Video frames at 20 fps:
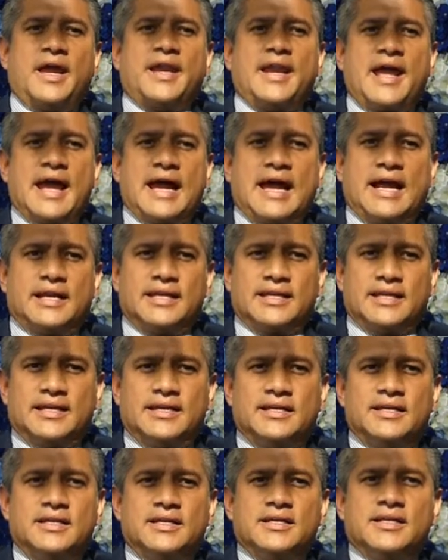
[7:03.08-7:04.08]
and
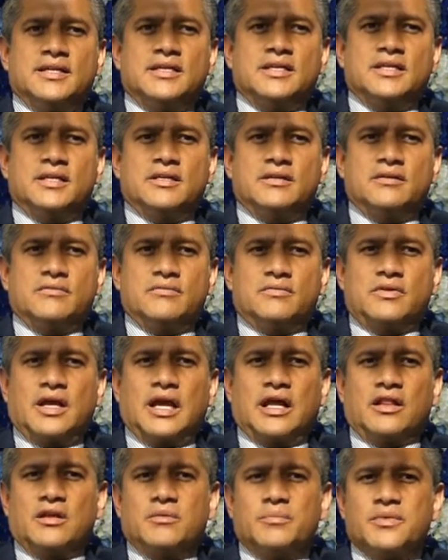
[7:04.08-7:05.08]
added
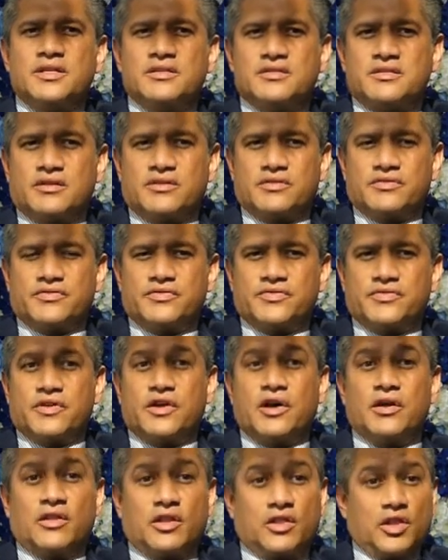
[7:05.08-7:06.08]
elements of
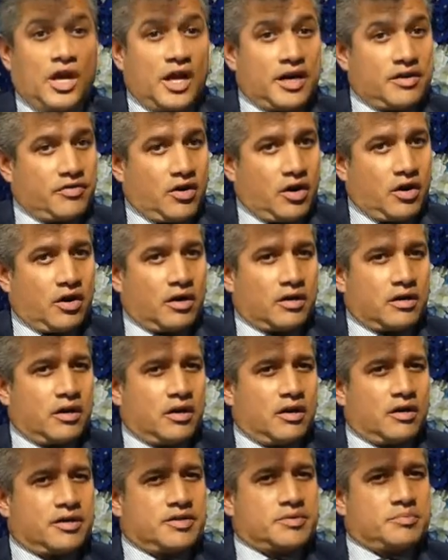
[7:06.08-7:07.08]
a lot of art.
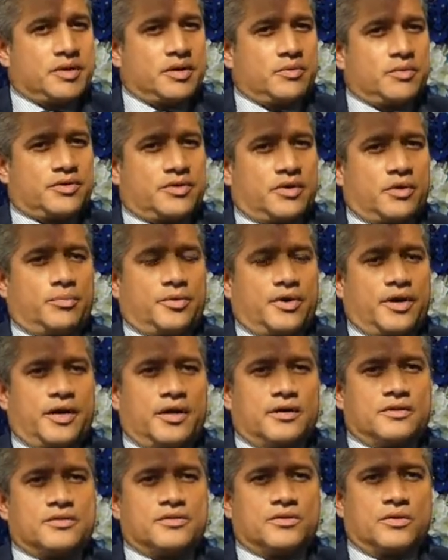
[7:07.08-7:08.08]
Art is big with our
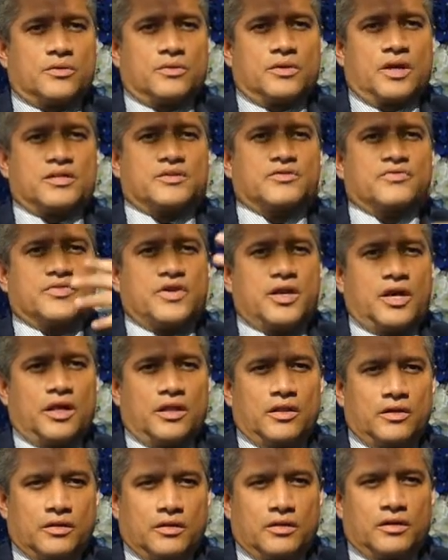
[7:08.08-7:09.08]
brand, so lots of
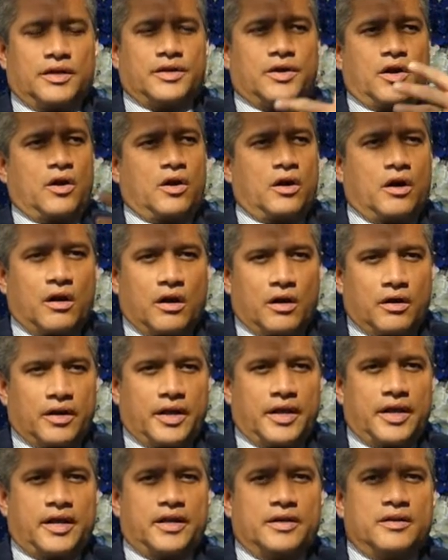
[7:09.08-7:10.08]
color and
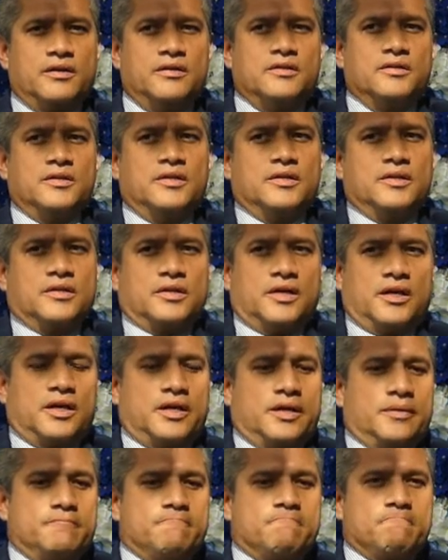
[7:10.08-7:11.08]
art
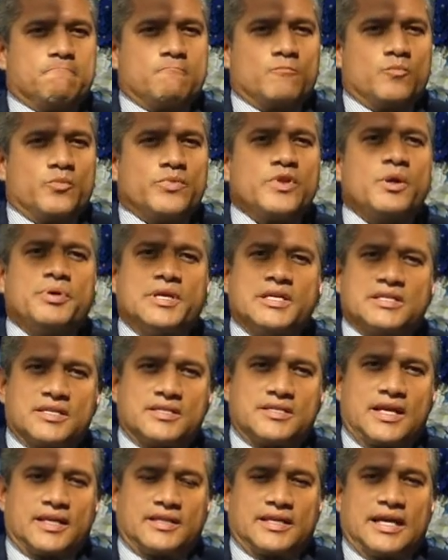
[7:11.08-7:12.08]
and
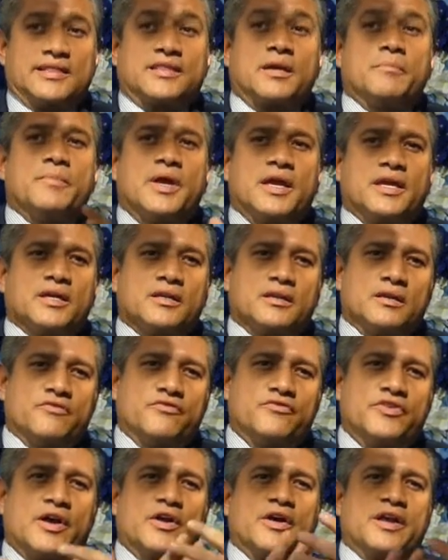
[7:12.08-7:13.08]
pieces like that make it
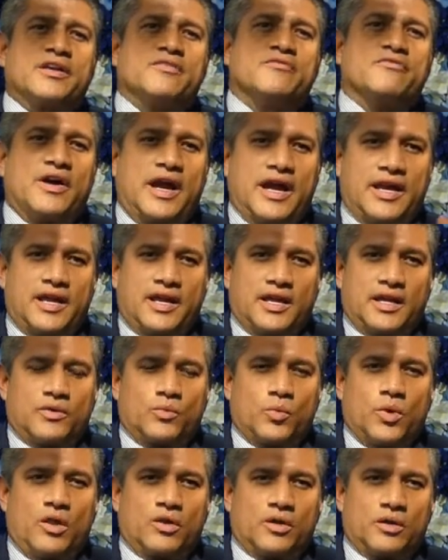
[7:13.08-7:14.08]
very inviting
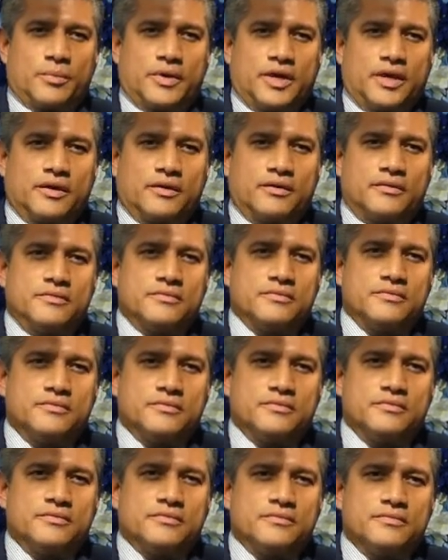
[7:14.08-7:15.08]
and
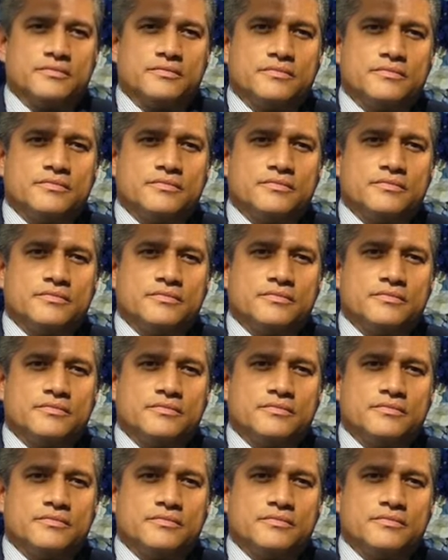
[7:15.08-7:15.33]
welcoming.